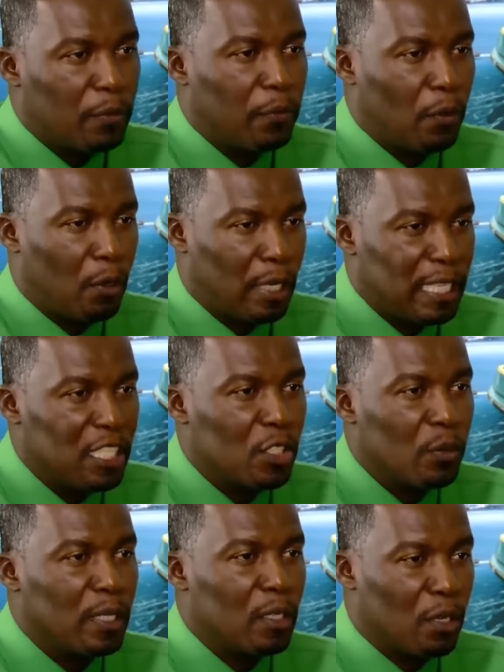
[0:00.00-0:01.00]
for
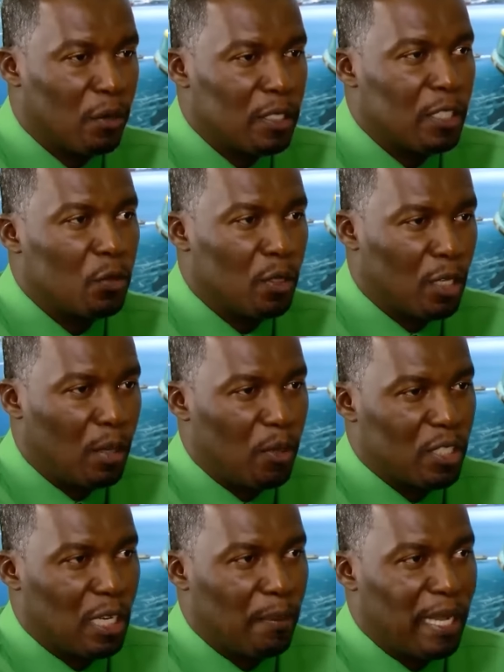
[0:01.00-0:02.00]
issuing currency to the
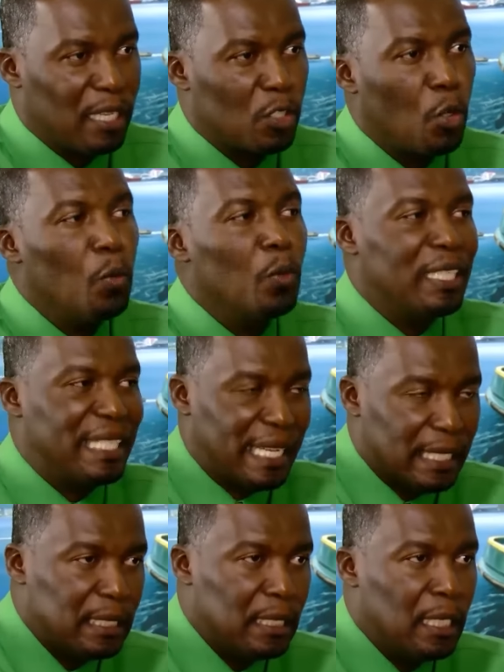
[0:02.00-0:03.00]
commercial banks, who would
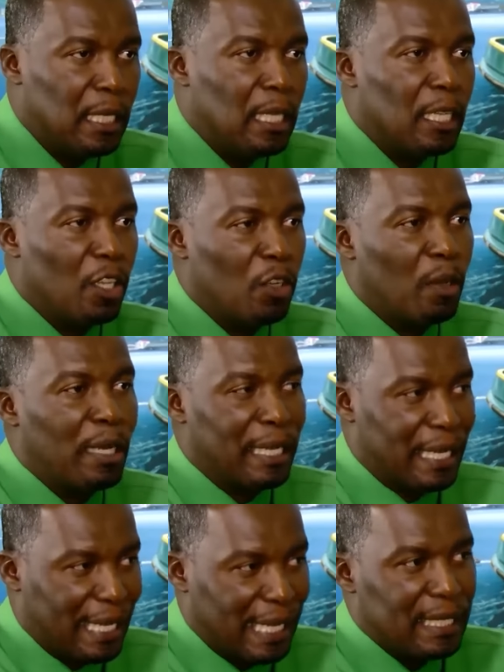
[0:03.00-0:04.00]
then,
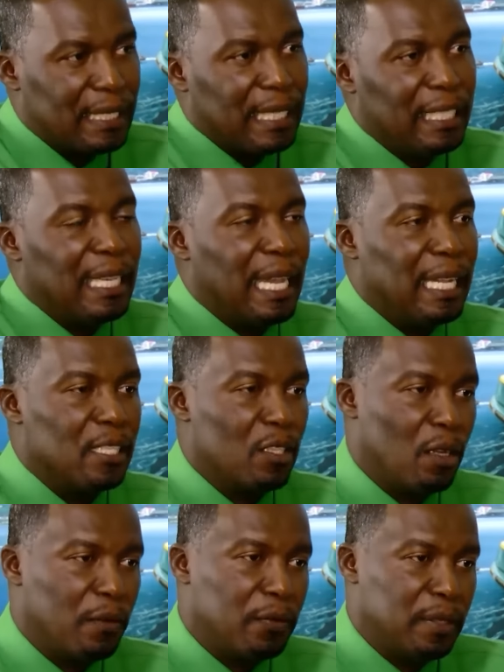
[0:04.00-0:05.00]
get it in the hands
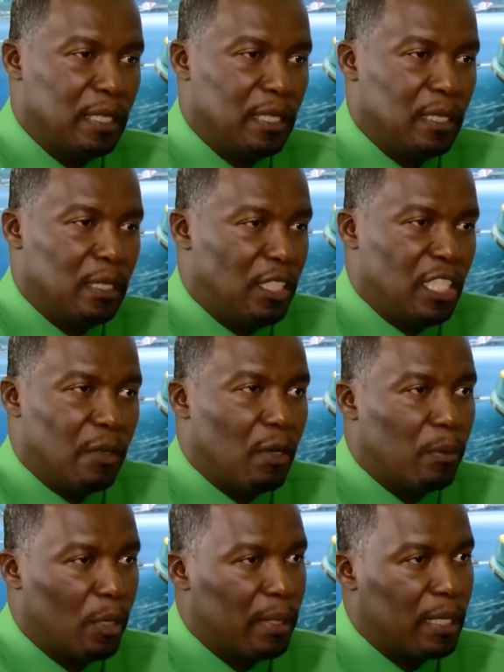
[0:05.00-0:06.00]
of the general
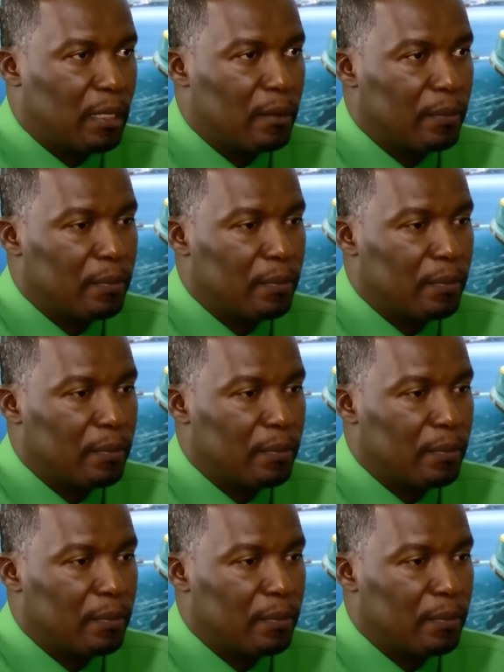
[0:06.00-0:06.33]
public.